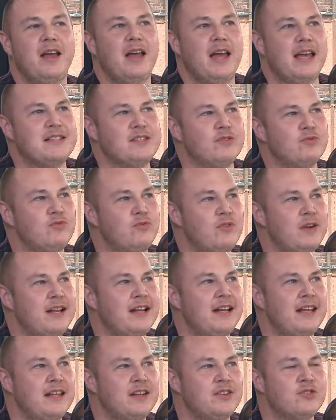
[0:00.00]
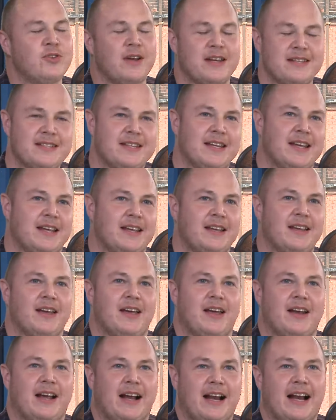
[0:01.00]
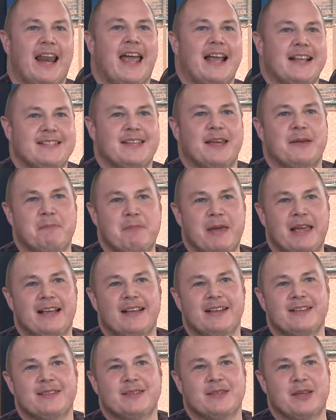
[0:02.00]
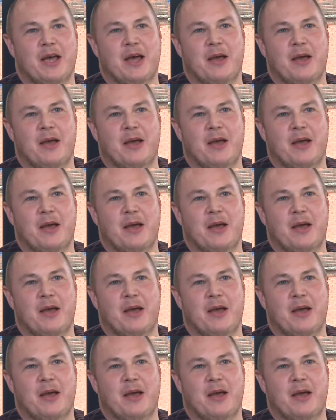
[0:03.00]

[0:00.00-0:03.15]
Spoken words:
It's a really interesting and eclectic mix.